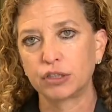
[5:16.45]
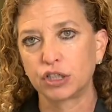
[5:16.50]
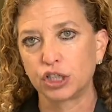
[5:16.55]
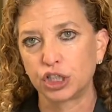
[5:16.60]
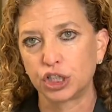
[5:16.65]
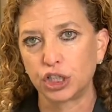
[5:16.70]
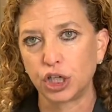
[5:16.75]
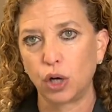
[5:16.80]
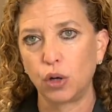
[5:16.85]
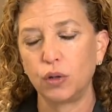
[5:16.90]
to
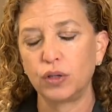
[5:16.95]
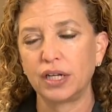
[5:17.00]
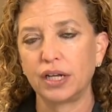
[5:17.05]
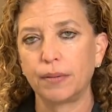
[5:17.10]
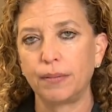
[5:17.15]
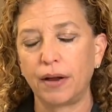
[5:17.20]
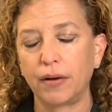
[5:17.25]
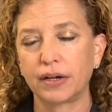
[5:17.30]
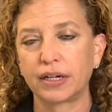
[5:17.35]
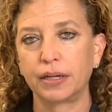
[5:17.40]
show the
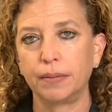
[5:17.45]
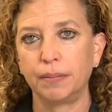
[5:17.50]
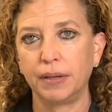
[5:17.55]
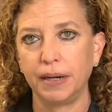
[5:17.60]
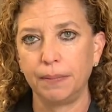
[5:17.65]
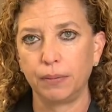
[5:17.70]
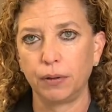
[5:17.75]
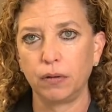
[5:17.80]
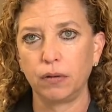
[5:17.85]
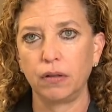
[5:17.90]
American
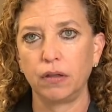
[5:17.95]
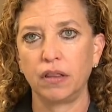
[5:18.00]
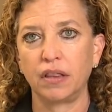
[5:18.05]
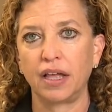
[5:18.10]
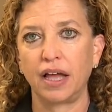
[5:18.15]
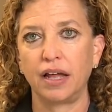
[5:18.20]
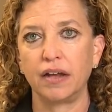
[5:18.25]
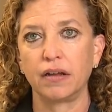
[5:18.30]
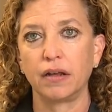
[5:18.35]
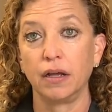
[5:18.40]
people
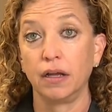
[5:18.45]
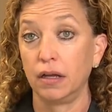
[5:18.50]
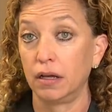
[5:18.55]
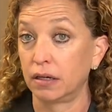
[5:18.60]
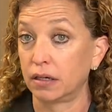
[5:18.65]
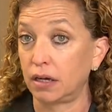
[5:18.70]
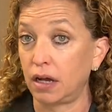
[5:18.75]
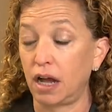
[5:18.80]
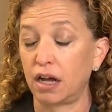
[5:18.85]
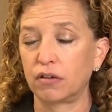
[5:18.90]

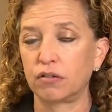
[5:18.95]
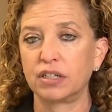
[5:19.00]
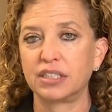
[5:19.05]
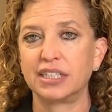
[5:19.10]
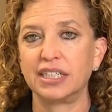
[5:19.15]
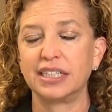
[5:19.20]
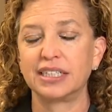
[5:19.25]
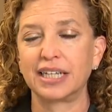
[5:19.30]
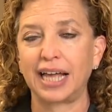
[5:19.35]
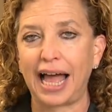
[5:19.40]
that Congress
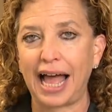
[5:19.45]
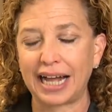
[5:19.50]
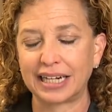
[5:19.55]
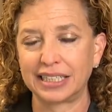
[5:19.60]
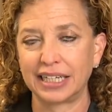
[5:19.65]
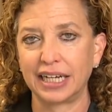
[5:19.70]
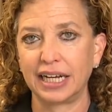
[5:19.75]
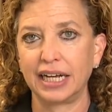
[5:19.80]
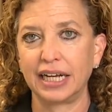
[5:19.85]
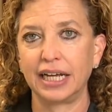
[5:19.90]
is
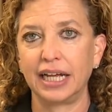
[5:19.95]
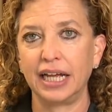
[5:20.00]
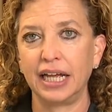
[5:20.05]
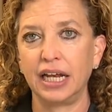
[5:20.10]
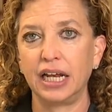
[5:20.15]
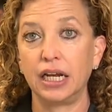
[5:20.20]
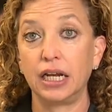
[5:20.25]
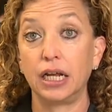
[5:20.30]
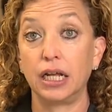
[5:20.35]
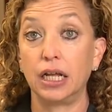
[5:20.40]
acting
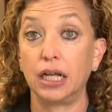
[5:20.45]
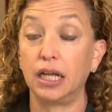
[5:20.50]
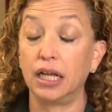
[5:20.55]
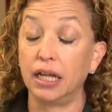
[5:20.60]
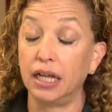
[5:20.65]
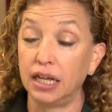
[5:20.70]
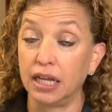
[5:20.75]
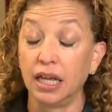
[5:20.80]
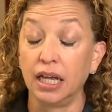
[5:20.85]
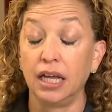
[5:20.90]
in,
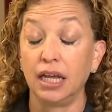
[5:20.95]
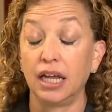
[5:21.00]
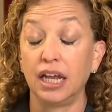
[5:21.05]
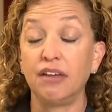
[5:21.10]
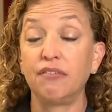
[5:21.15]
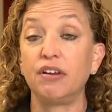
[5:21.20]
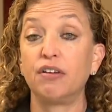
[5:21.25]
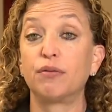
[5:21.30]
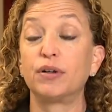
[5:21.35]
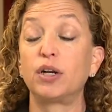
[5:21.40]

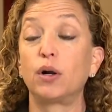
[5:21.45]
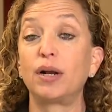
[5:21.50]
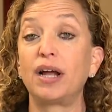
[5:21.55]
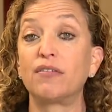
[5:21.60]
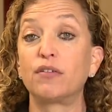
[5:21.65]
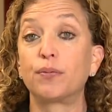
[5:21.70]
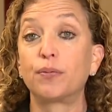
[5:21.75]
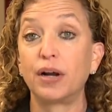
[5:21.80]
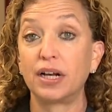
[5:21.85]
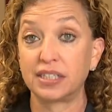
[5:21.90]
even if we don't have
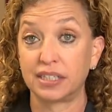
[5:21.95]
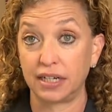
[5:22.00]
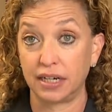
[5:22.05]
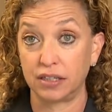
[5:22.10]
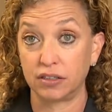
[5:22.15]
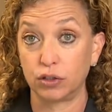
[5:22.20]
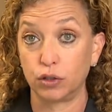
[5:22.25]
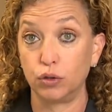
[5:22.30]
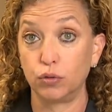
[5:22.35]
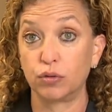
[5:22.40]
a
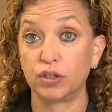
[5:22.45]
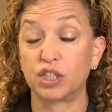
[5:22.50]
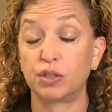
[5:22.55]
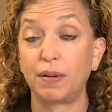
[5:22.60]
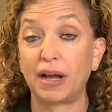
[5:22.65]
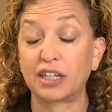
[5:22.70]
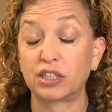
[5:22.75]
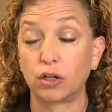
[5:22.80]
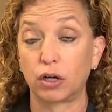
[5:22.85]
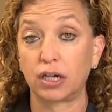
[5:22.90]
president who
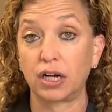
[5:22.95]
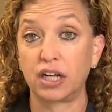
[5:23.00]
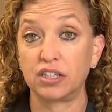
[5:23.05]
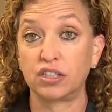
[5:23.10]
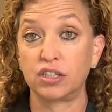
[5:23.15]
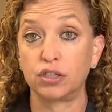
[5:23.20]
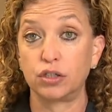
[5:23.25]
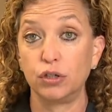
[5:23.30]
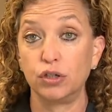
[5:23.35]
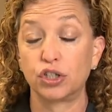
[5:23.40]
respects our
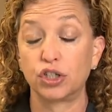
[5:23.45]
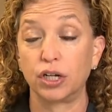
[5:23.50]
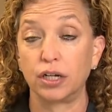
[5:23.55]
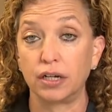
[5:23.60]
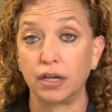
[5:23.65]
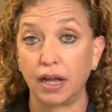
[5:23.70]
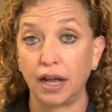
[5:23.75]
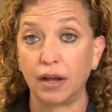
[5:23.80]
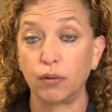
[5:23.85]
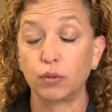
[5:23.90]
Constitution
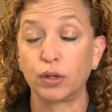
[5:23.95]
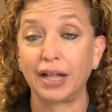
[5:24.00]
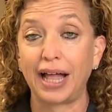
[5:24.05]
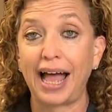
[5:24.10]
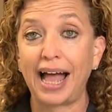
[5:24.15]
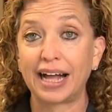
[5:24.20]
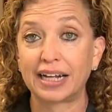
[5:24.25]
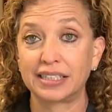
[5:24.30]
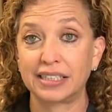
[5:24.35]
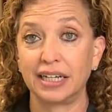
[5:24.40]
and will
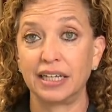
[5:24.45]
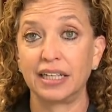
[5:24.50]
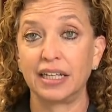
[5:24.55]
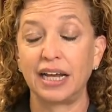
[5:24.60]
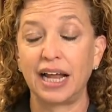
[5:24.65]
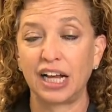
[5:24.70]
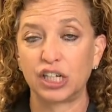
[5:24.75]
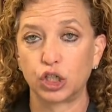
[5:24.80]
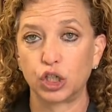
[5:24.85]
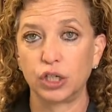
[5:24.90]
act in the
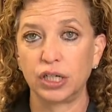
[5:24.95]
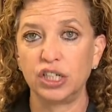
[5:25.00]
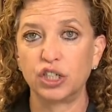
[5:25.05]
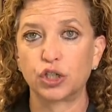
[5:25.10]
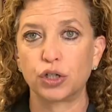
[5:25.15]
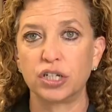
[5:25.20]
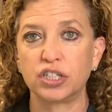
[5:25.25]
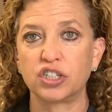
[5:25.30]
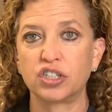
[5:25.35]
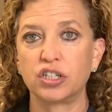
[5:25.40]
national
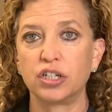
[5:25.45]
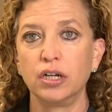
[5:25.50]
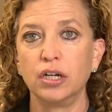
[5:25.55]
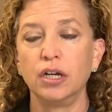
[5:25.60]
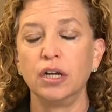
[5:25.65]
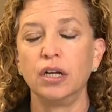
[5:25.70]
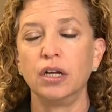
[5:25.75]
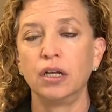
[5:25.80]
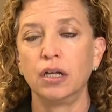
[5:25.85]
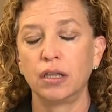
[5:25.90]
interest,
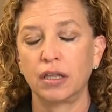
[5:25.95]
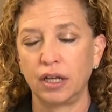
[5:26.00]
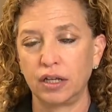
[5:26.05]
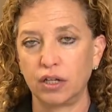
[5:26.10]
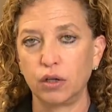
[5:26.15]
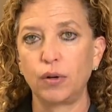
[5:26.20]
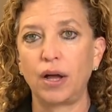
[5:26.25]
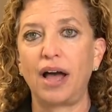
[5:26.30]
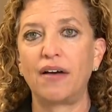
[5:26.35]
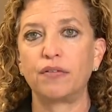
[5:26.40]
they
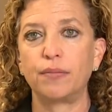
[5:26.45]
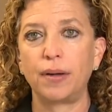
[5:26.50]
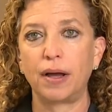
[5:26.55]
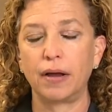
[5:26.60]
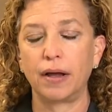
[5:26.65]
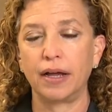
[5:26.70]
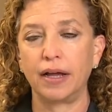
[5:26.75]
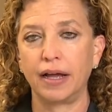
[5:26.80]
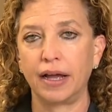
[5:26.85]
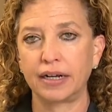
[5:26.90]
do have
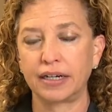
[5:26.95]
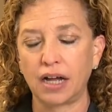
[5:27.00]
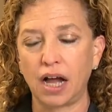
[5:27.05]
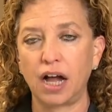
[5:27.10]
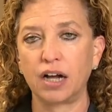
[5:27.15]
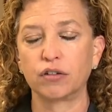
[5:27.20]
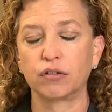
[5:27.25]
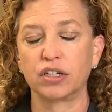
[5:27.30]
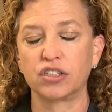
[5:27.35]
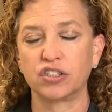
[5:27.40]
a, a
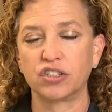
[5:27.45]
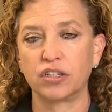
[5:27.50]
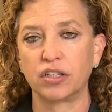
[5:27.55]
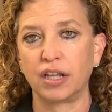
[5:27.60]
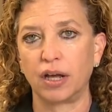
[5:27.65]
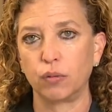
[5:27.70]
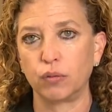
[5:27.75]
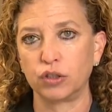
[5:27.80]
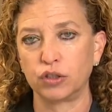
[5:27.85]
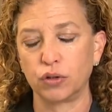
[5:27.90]
Congress
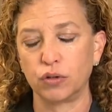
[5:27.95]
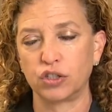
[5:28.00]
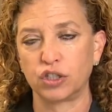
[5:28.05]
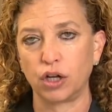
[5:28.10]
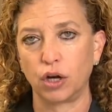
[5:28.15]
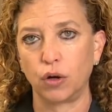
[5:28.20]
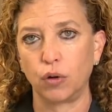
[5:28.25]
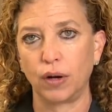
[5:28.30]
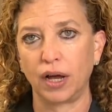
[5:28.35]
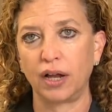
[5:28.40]
that will do
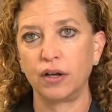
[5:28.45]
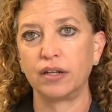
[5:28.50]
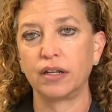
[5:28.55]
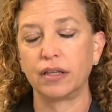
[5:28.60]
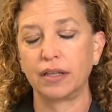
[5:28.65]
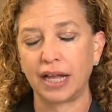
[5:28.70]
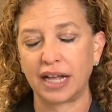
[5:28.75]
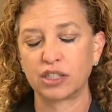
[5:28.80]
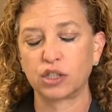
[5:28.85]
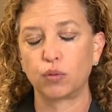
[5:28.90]
so, and
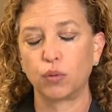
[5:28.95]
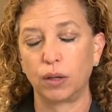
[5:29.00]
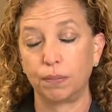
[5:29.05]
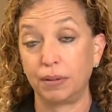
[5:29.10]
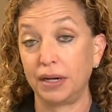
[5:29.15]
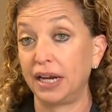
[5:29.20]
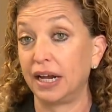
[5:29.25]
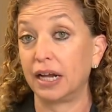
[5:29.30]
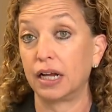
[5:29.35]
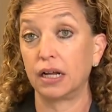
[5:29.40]
that's what
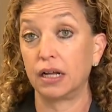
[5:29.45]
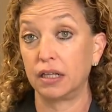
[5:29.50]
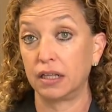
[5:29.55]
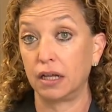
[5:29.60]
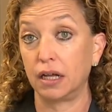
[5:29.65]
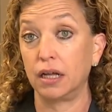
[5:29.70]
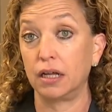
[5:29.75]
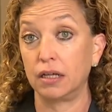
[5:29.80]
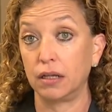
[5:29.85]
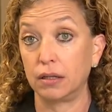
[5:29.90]
being,
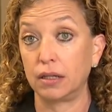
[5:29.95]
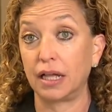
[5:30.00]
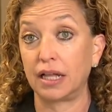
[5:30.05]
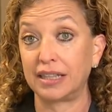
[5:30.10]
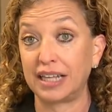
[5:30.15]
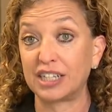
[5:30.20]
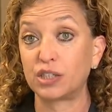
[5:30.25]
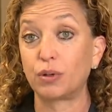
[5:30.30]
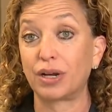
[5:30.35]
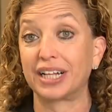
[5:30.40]
uh, that,
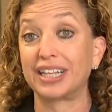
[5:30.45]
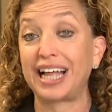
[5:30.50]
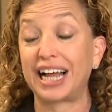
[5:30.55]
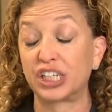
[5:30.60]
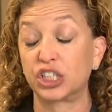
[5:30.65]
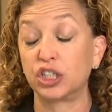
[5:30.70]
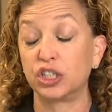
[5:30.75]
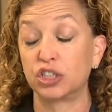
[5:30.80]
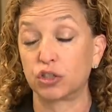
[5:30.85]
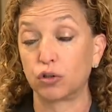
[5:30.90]
that's what
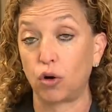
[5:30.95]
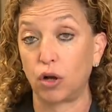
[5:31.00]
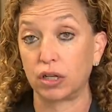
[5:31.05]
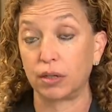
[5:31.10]
elections are all